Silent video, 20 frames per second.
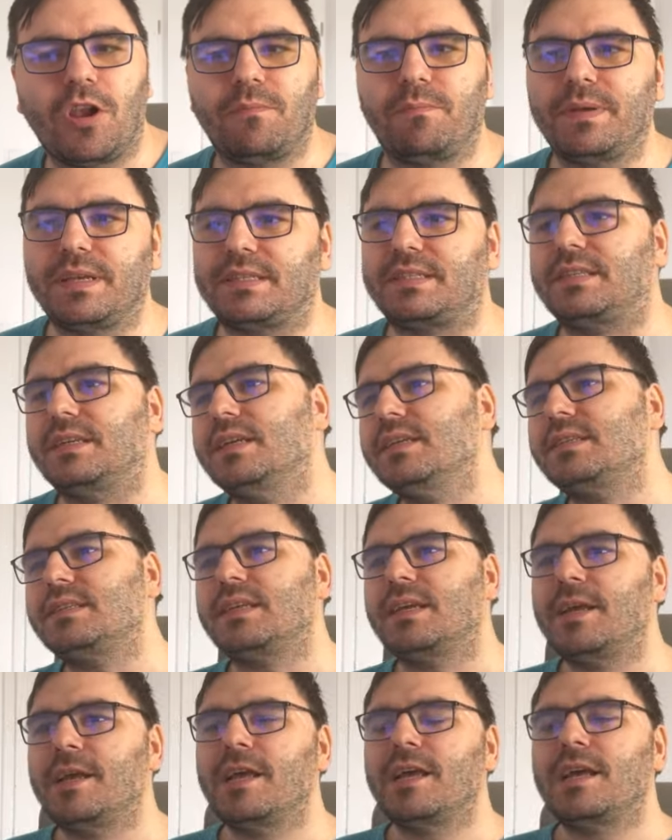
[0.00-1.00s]

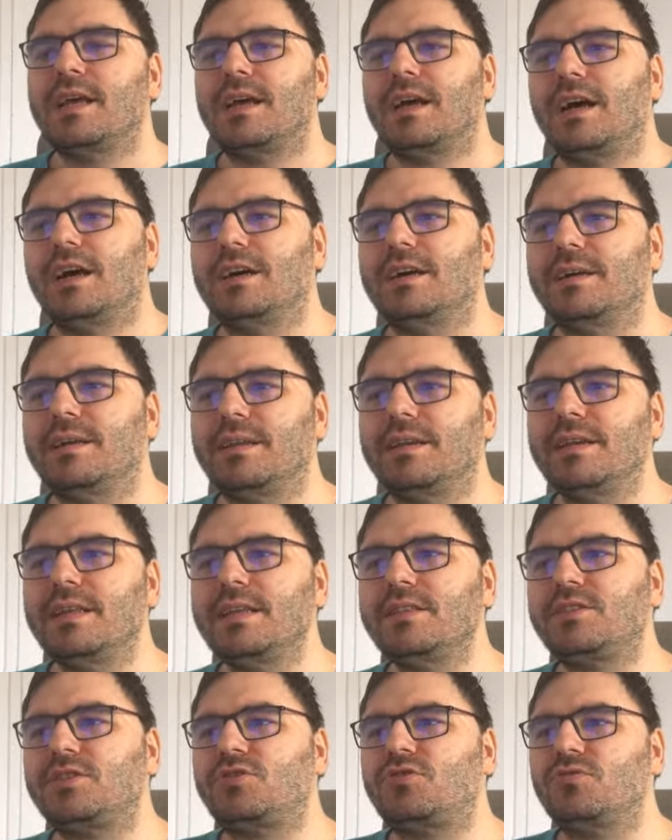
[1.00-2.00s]
business,
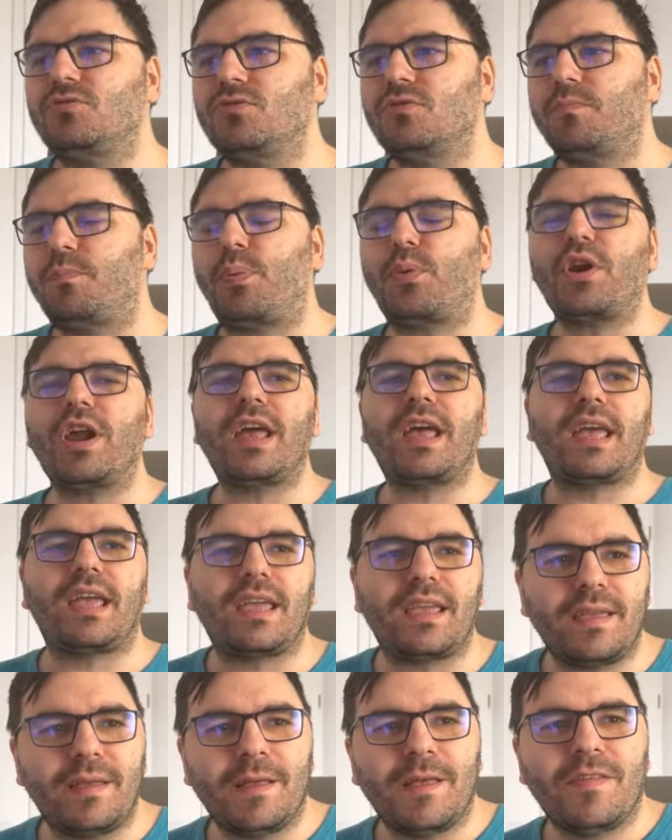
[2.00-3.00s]
needs to
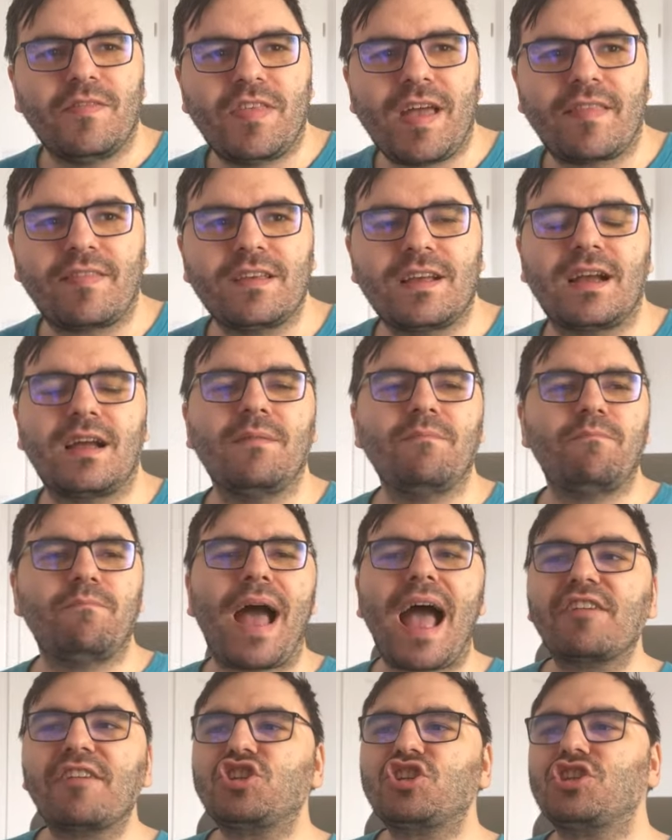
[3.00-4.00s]
pray that the
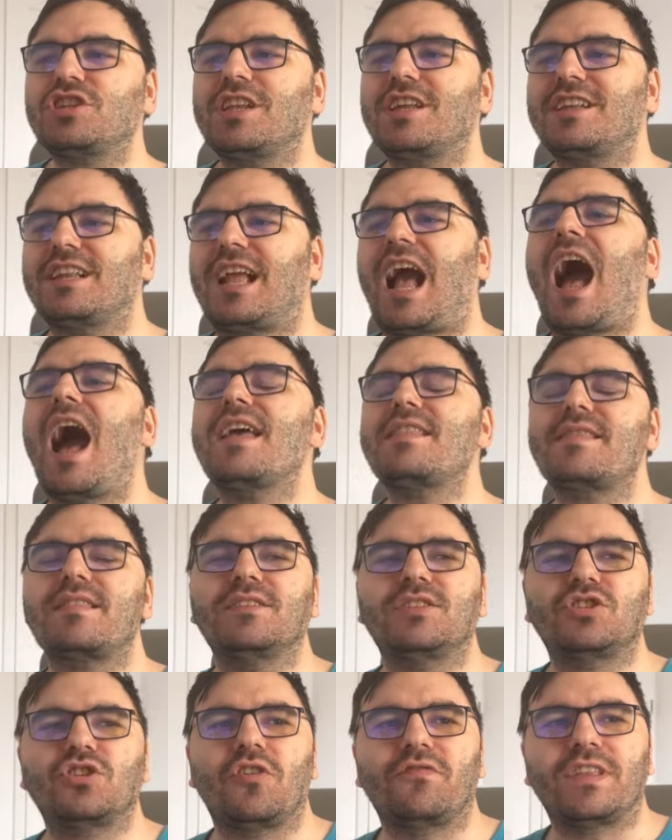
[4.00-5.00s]
compassion and
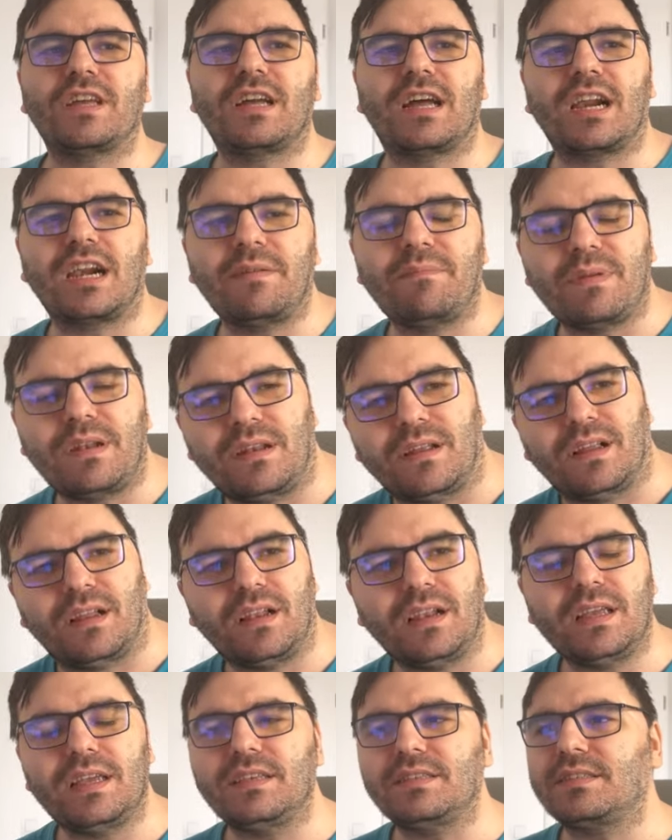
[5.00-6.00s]
kindness of the
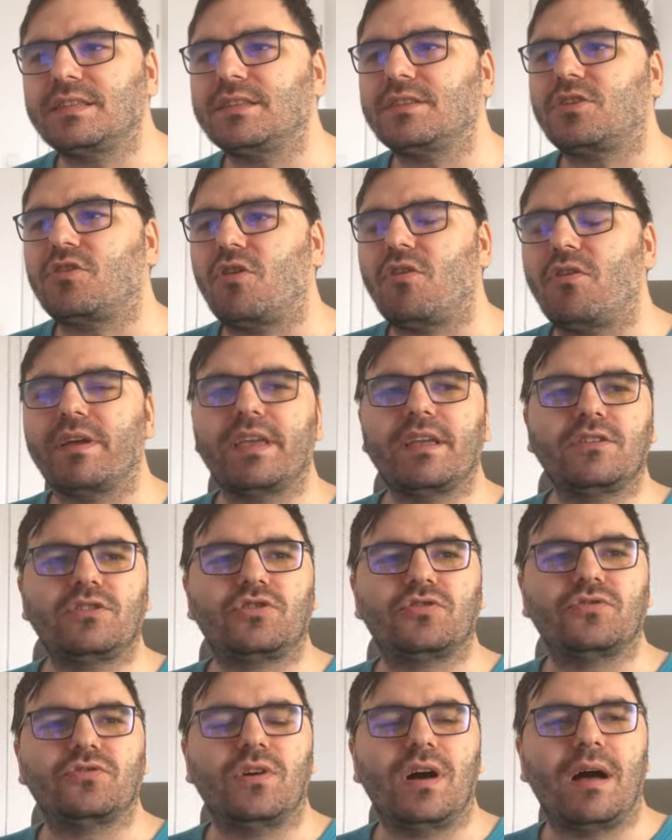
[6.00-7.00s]
criminal isn't going
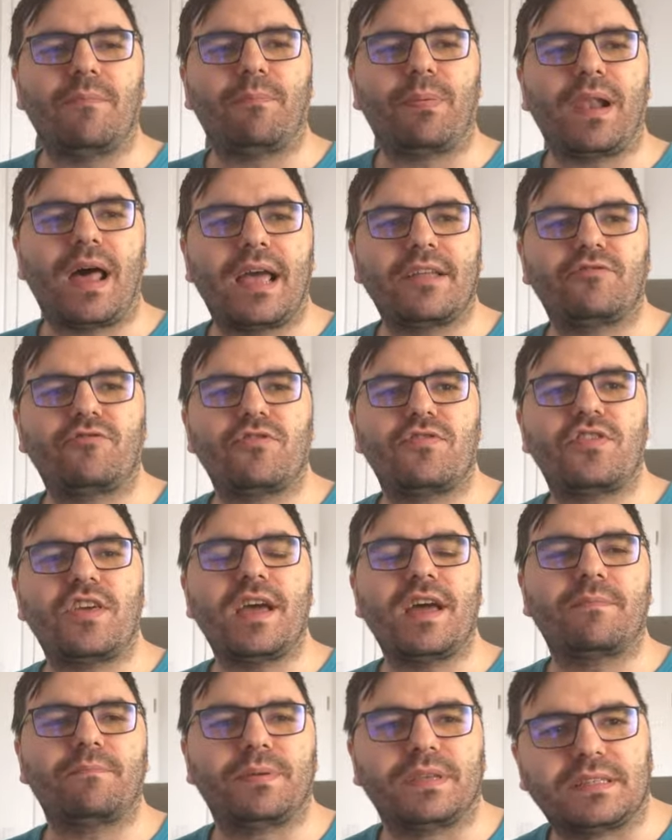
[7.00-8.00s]
to apply to
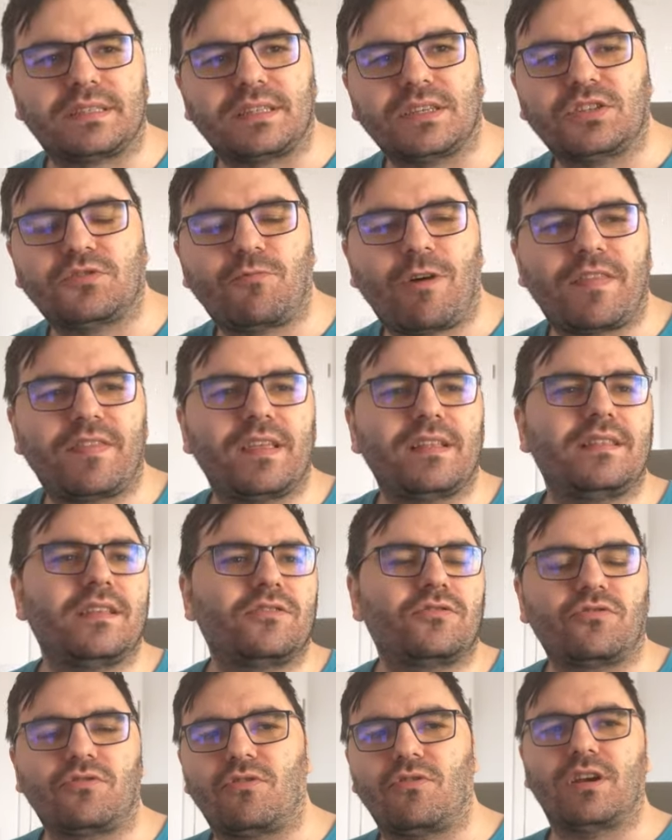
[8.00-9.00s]
their business what they
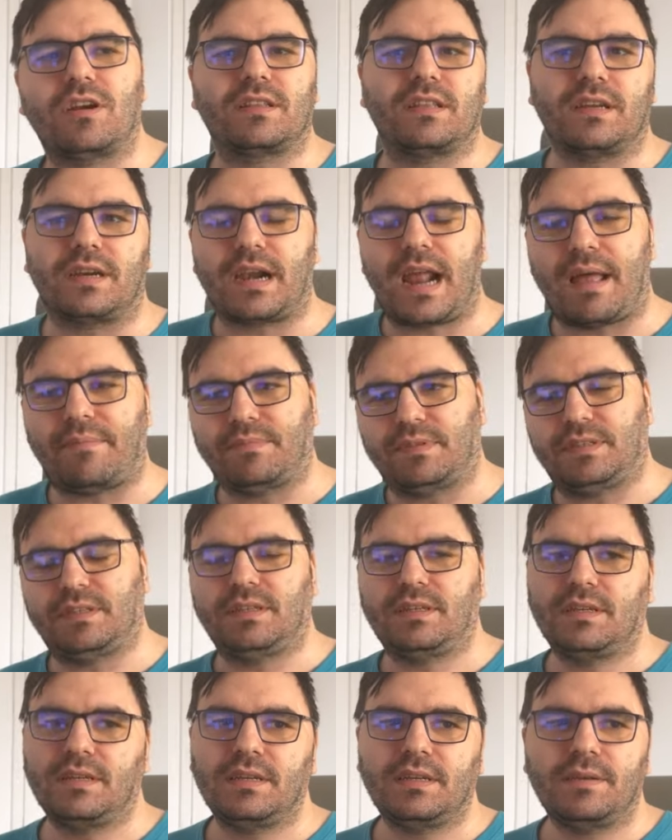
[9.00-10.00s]
did to Gordon Ramsay.
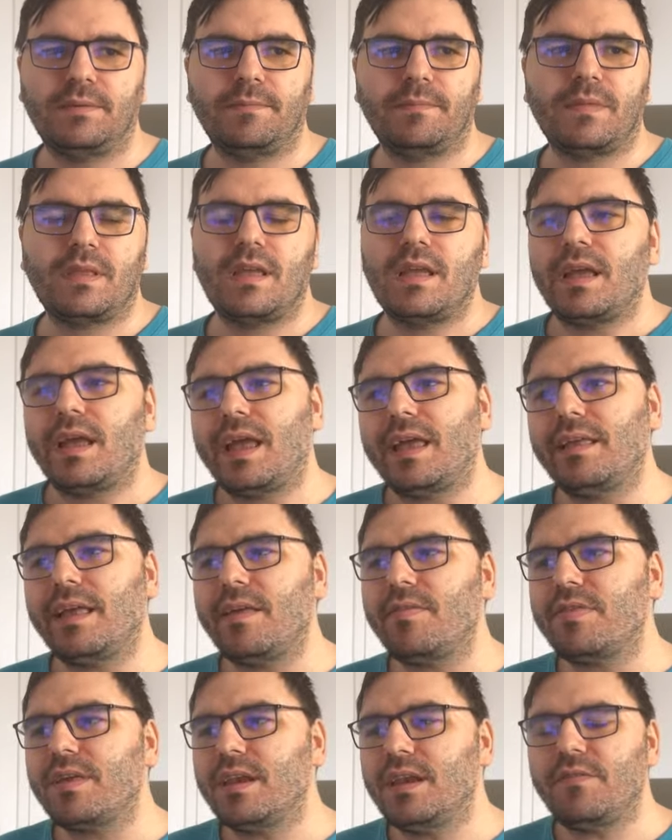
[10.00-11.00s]

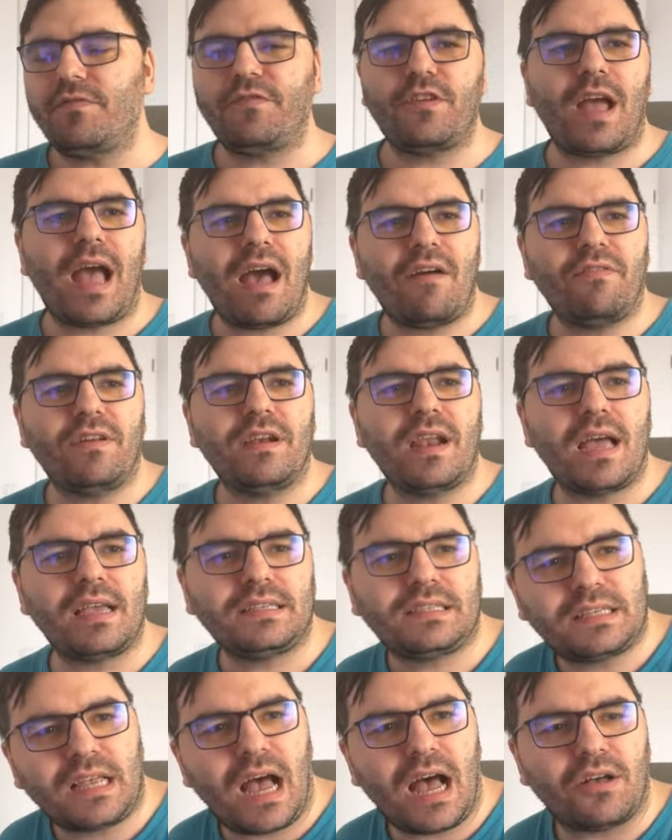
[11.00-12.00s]
And then if you have a
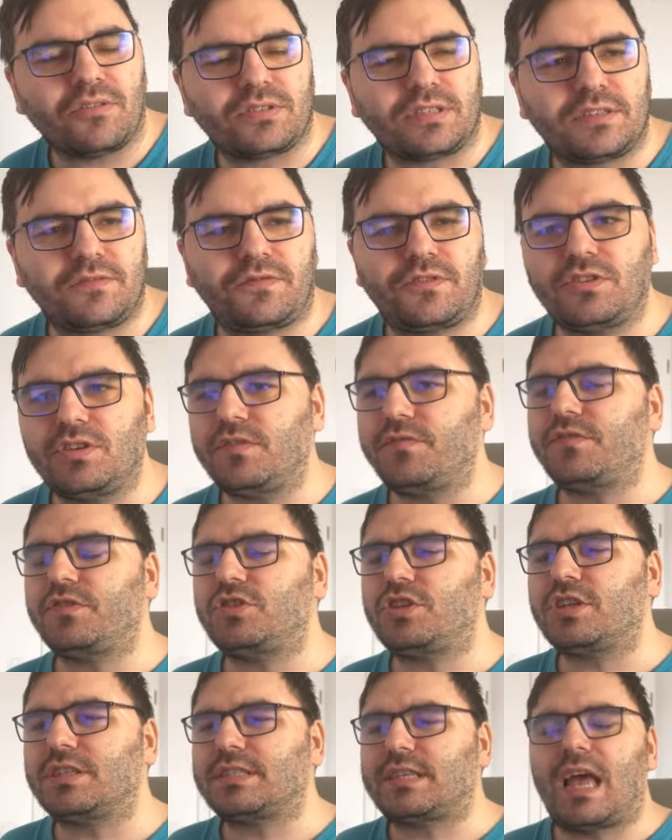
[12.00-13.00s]
nice house, if you
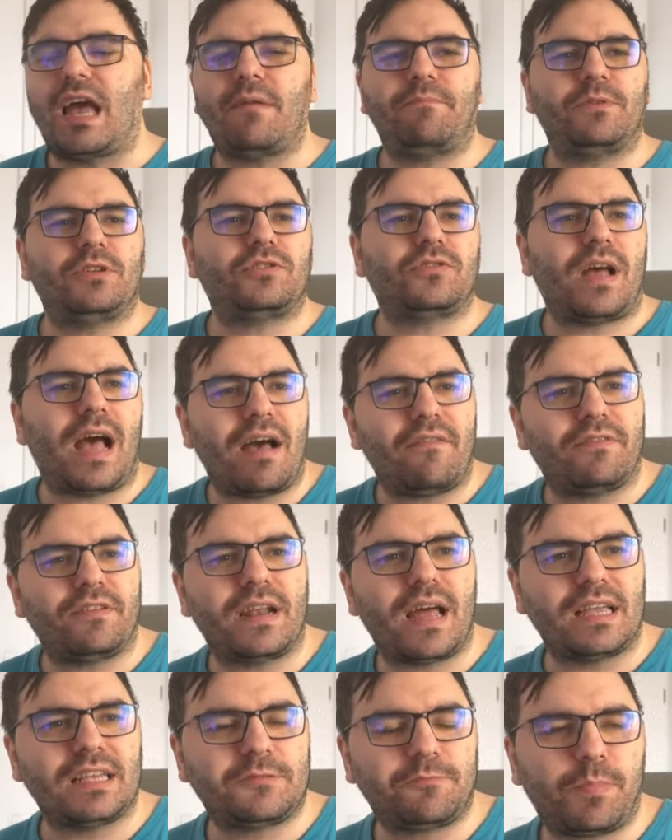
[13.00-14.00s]
just happen to have a
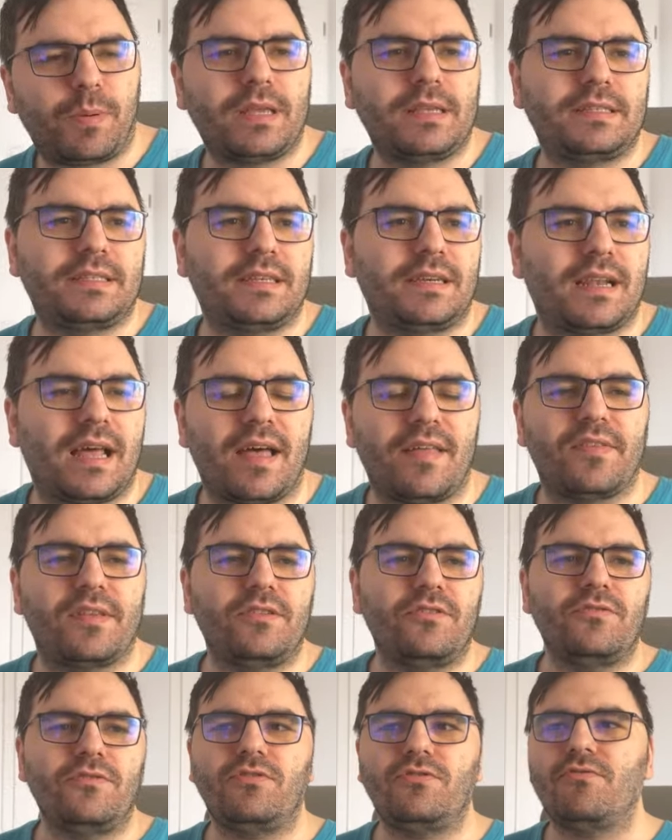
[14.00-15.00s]
nice place in
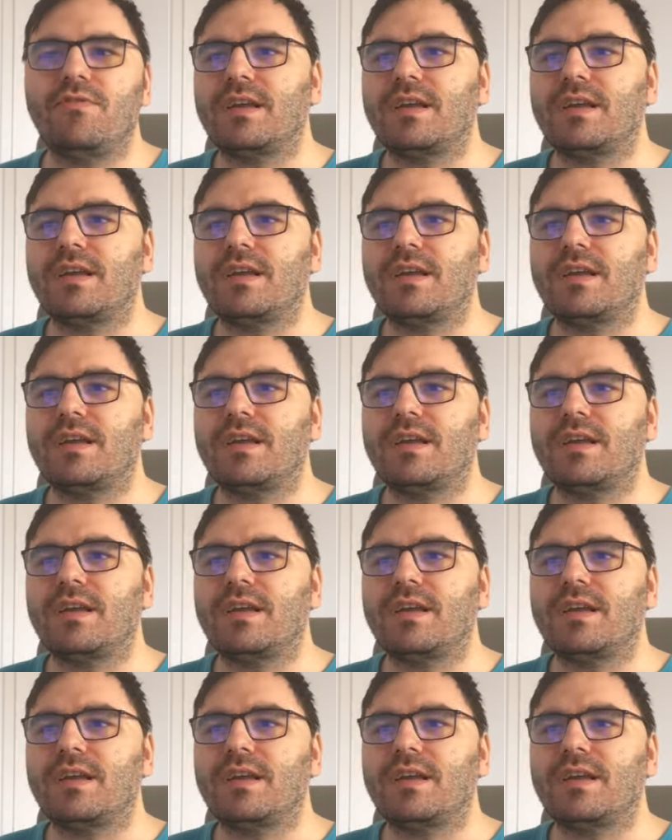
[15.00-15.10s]
London, you